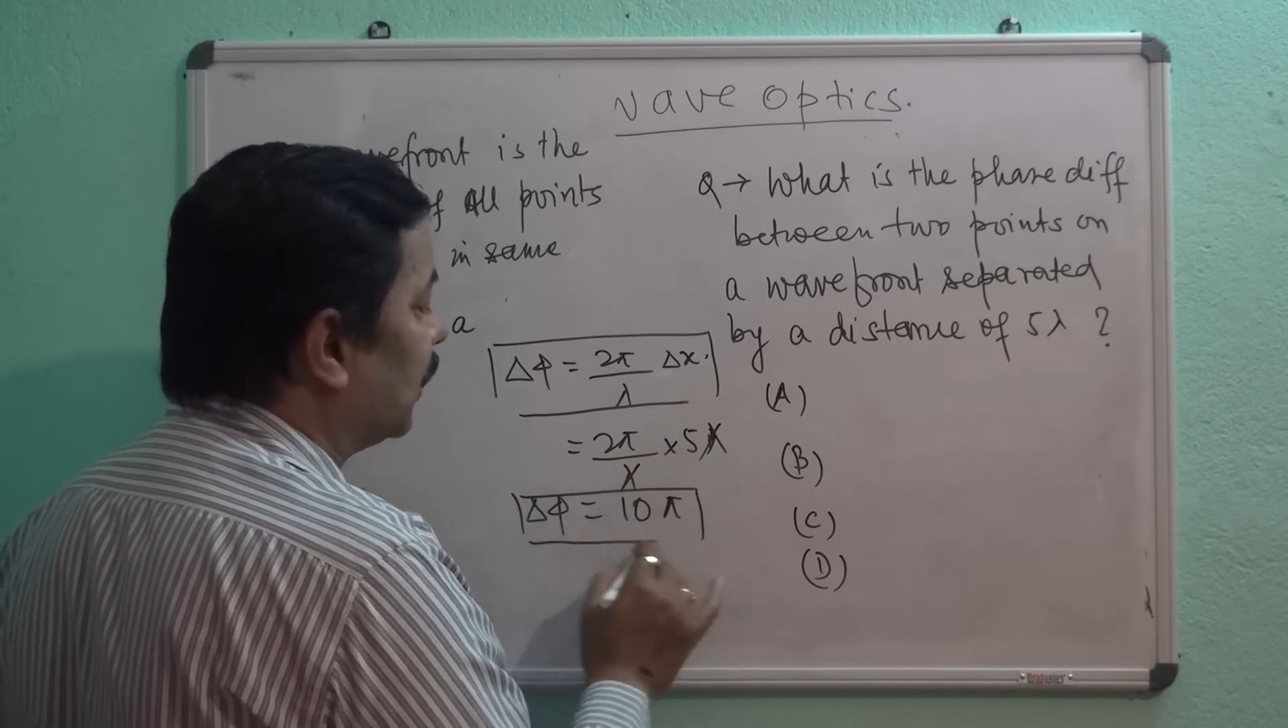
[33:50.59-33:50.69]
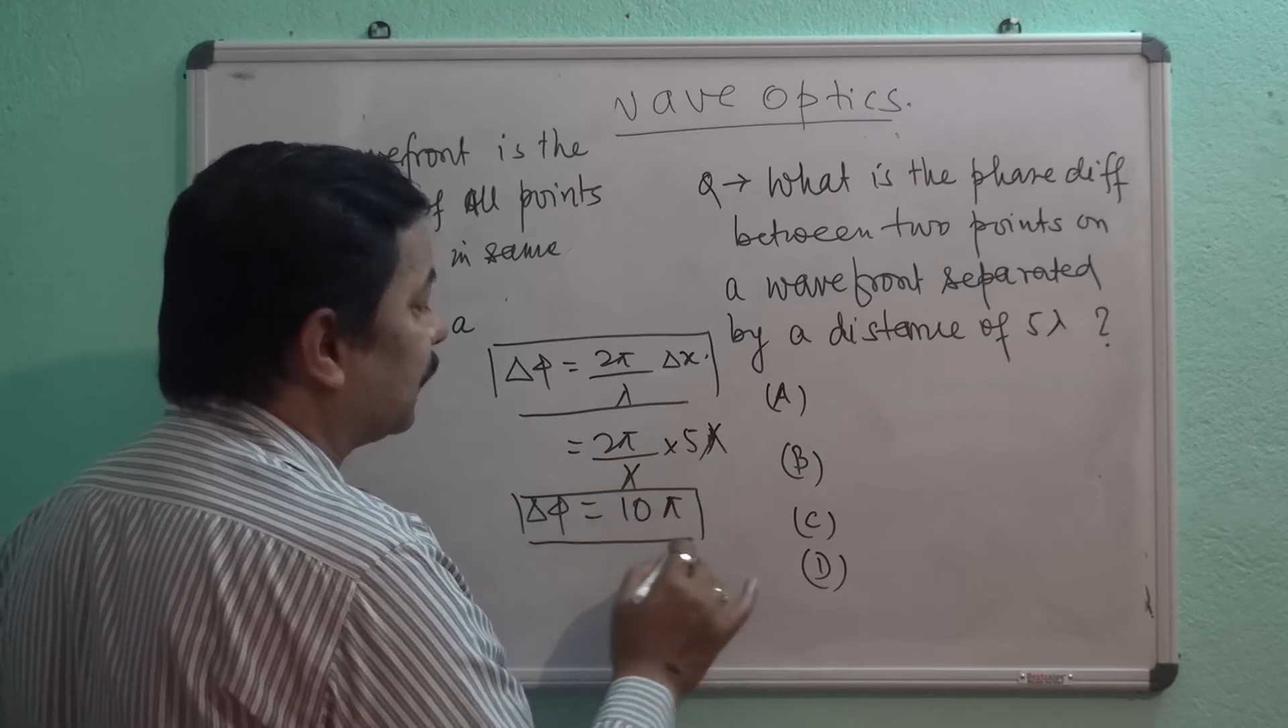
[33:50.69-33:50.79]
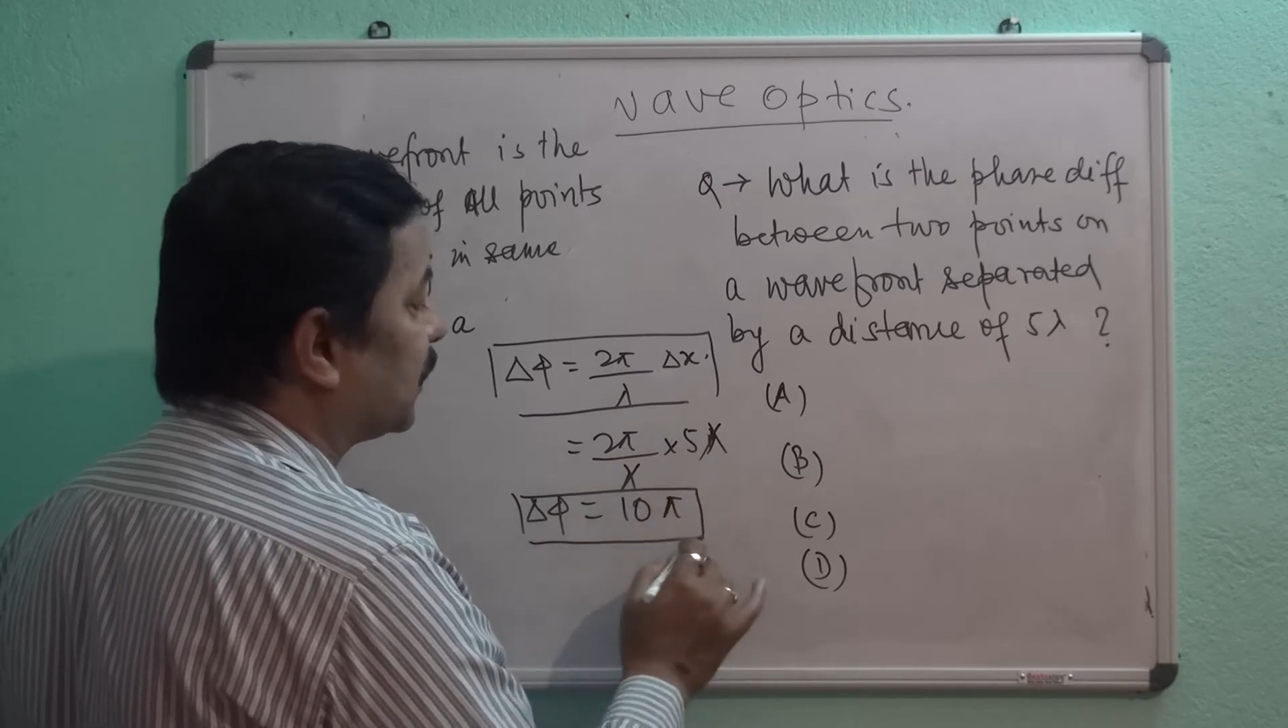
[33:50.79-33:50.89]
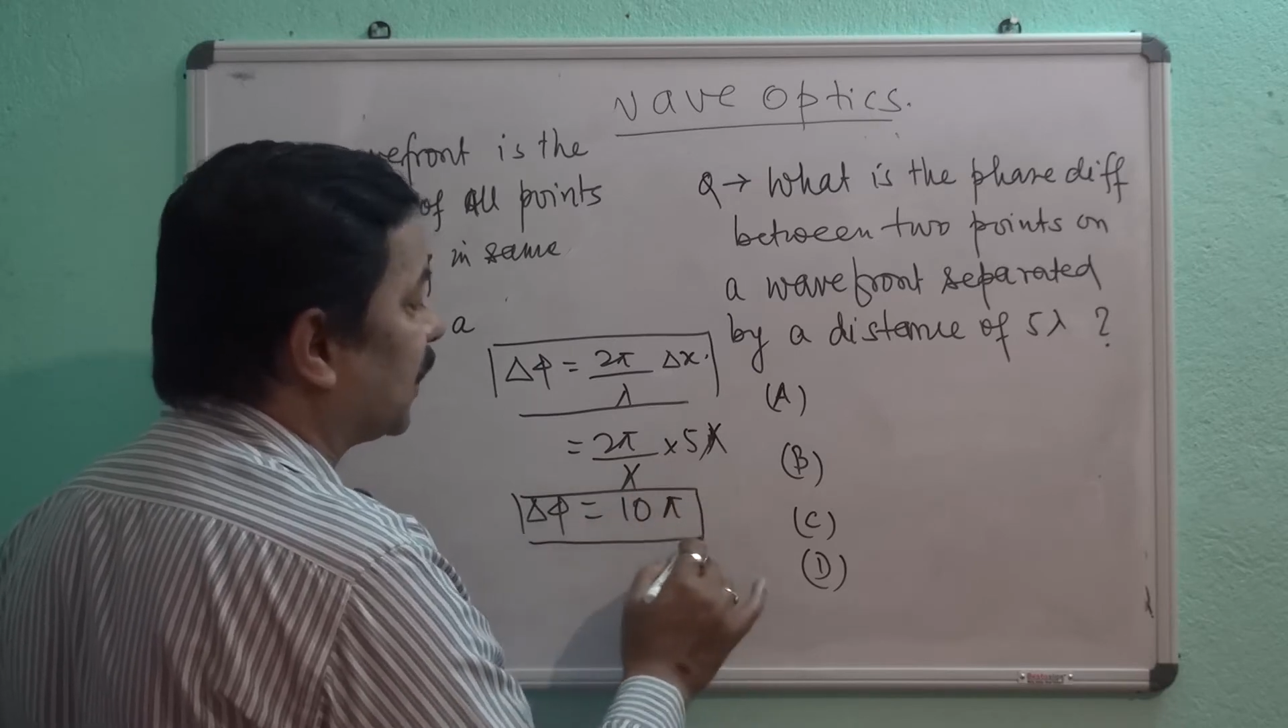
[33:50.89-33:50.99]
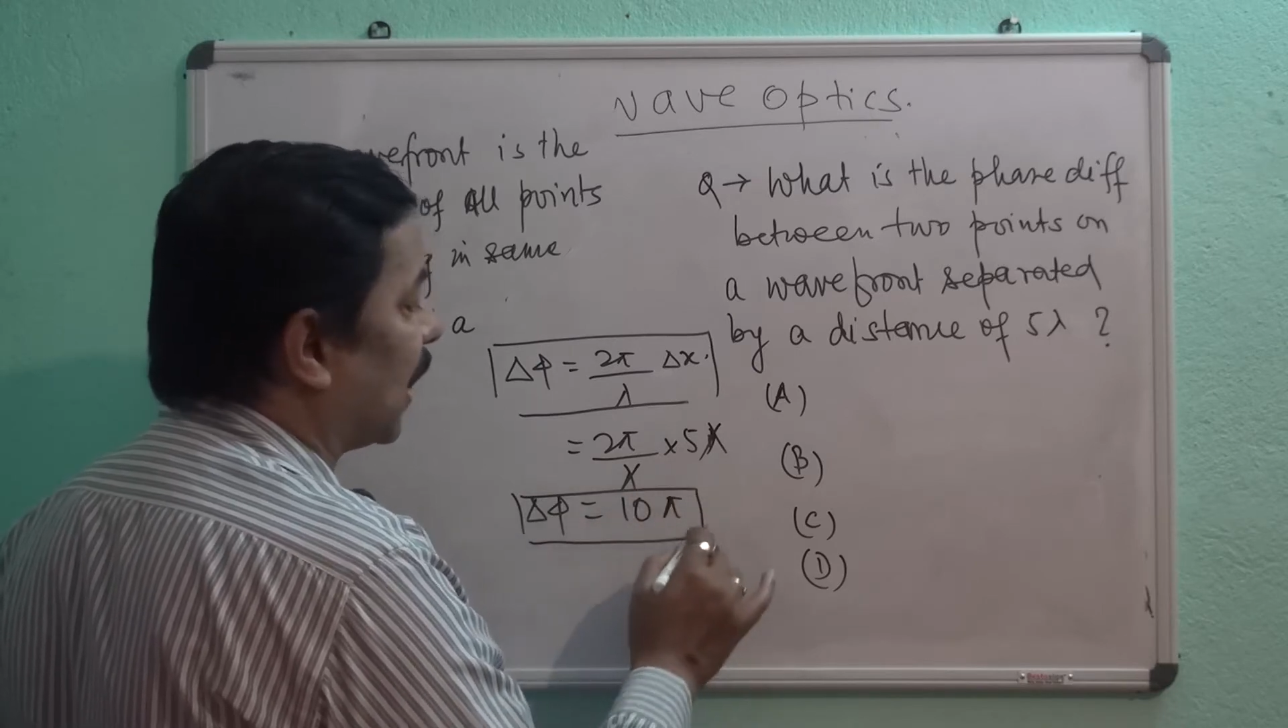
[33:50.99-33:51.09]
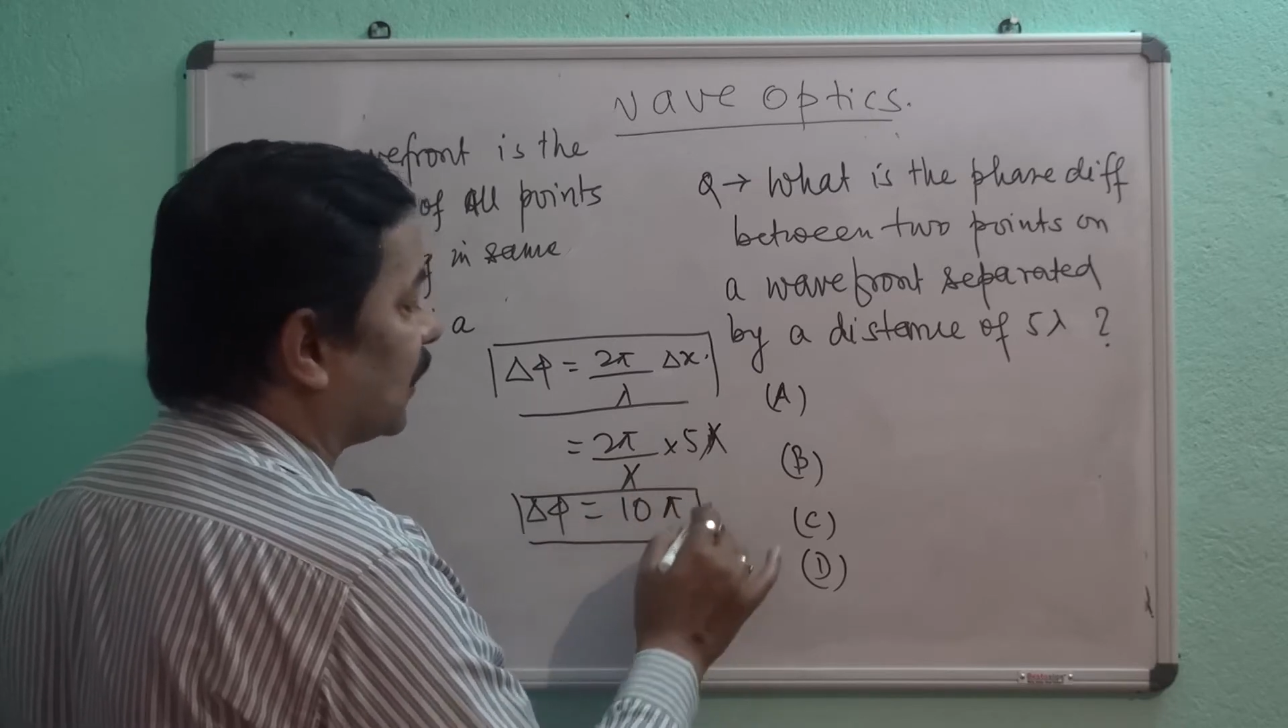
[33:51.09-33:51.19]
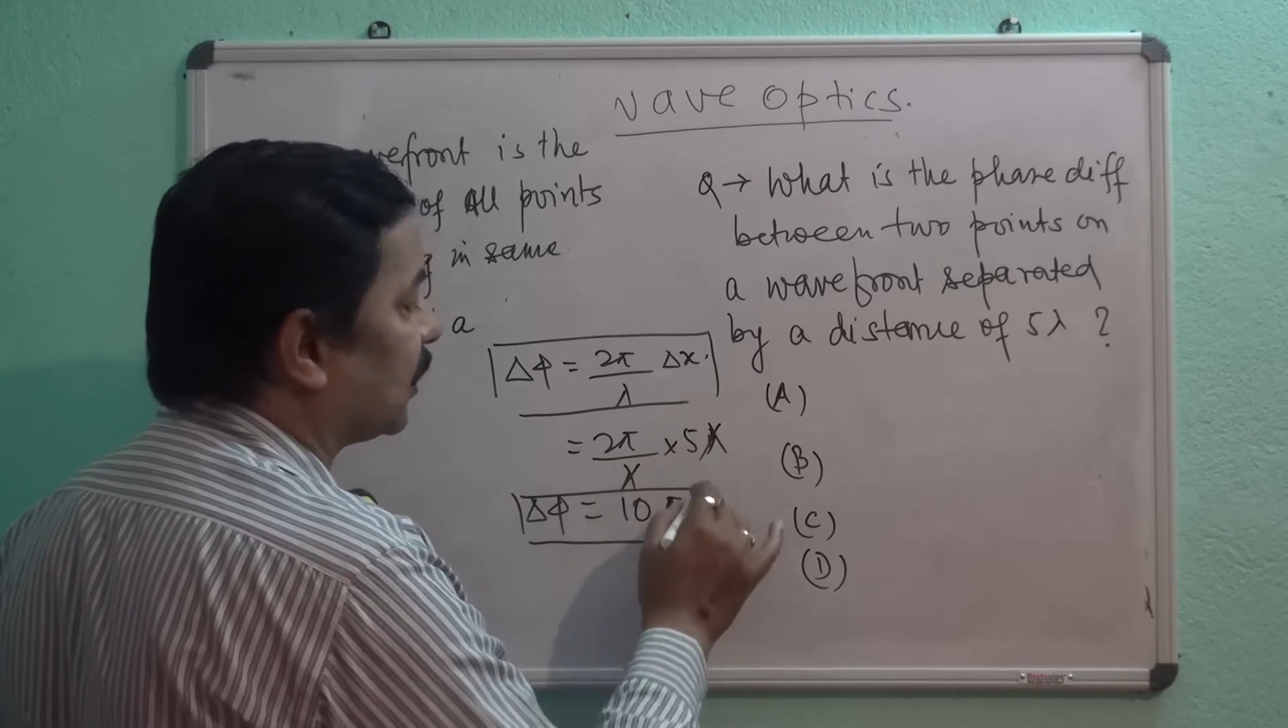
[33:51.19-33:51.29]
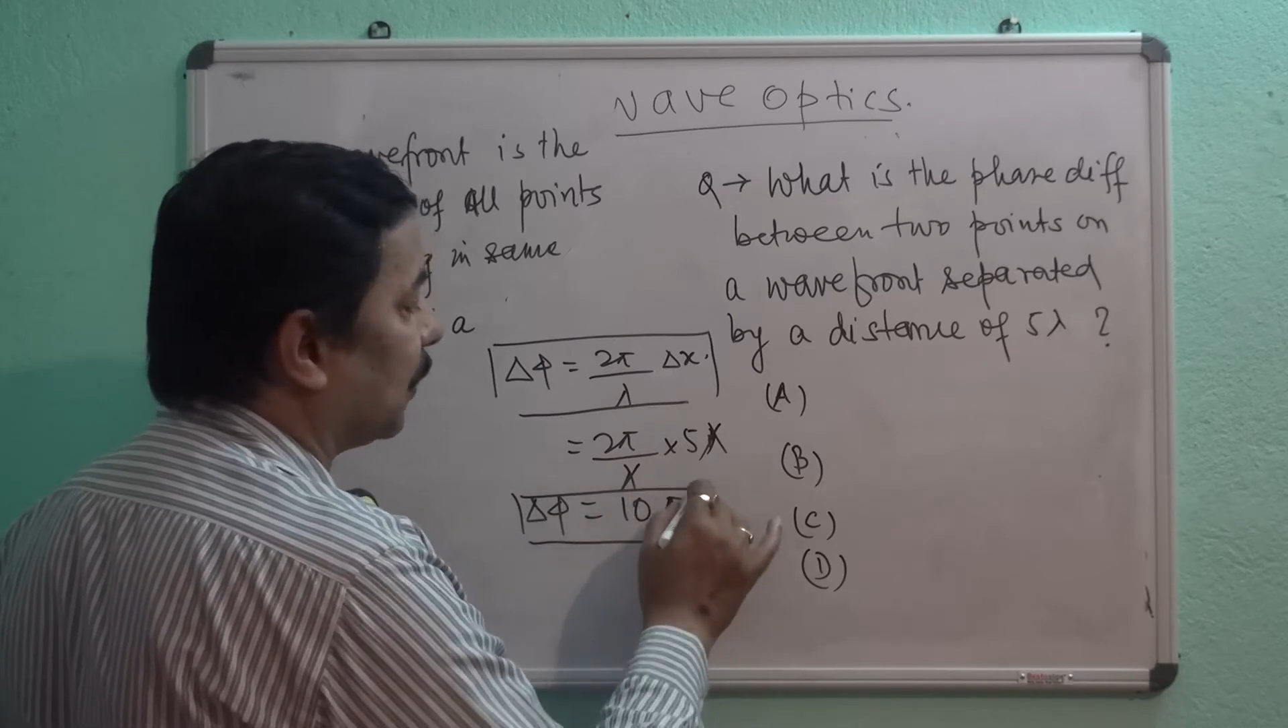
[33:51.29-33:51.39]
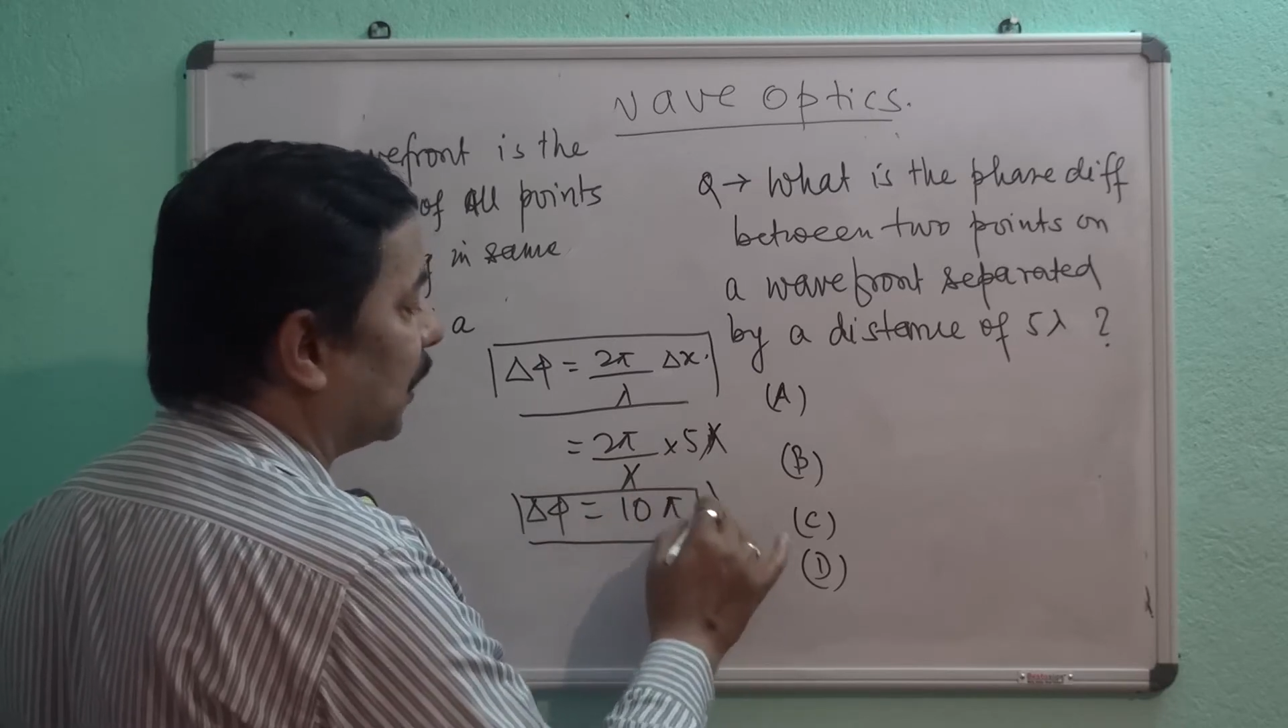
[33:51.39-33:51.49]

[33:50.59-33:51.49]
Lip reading: gives the answer,